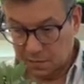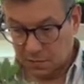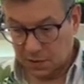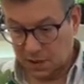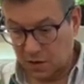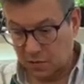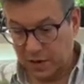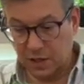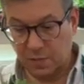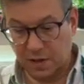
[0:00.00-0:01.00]
like an
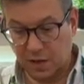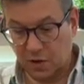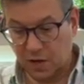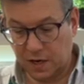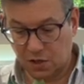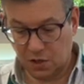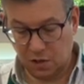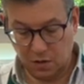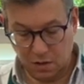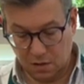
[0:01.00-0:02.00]
arrangement that you could
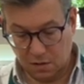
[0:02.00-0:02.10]
actually